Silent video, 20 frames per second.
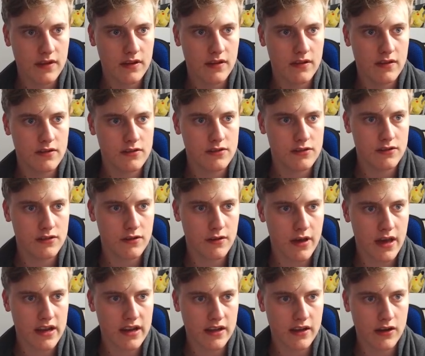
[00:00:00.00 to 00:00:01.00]
So you do
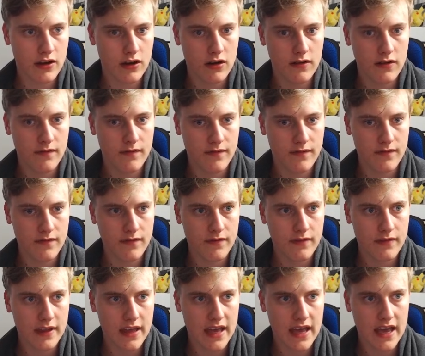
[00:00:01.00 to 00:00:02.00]
edit cut
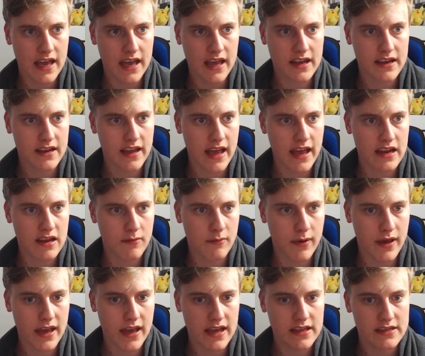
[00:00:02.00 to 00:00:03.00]
and edit
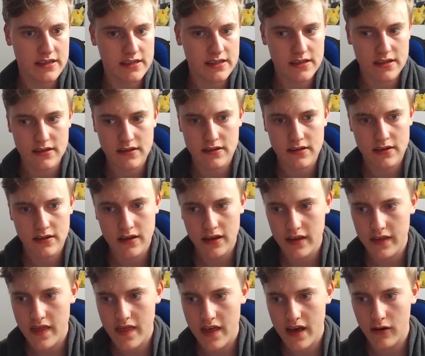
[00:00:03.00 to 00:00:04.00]
paste,
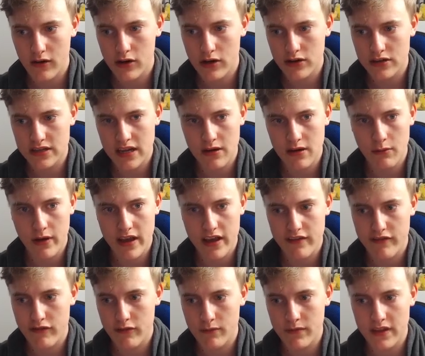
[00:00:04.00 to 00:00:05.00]
and that'll cut it away
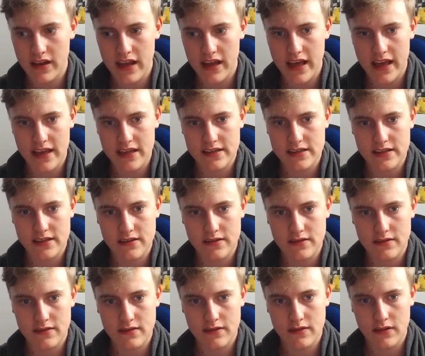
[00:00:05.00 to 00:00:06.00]
from the layers
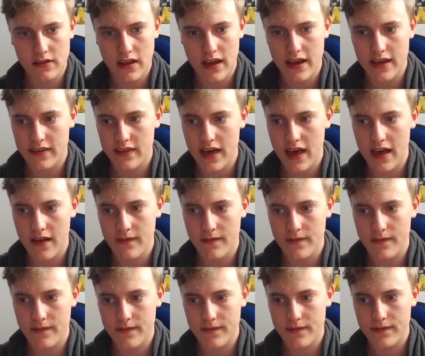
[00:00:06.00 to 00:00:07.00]
like that.
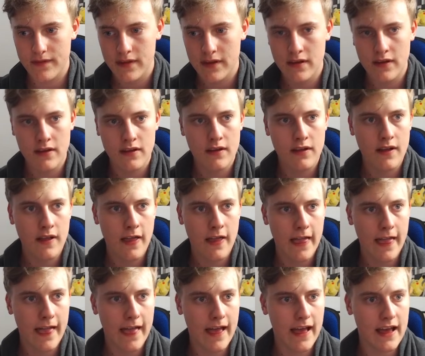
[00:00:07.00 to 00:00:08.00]

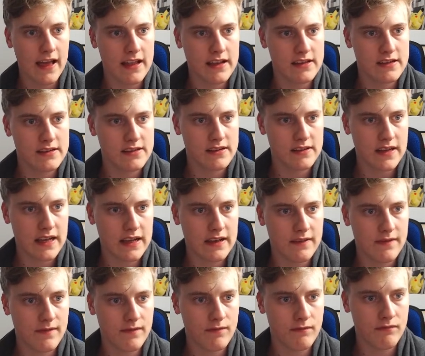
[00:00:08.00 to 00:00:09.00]
And
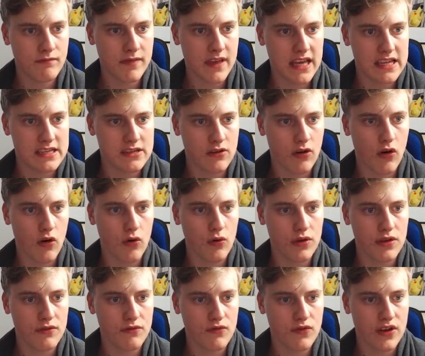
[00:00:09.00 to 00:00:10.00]
that's all
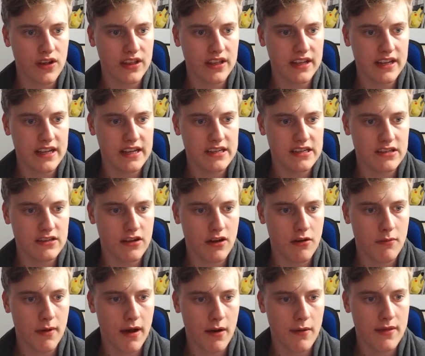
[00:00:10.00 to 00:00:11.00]
you really need to
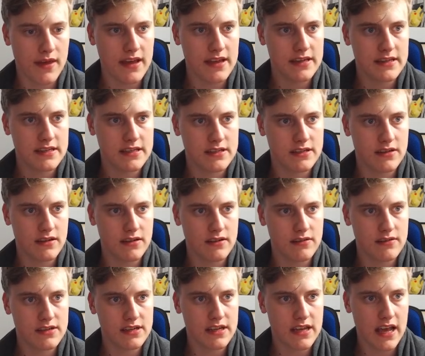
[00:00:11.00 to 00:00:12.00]
know about this
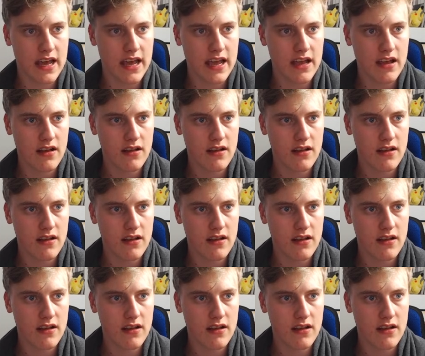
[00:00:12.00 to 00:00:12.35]
today.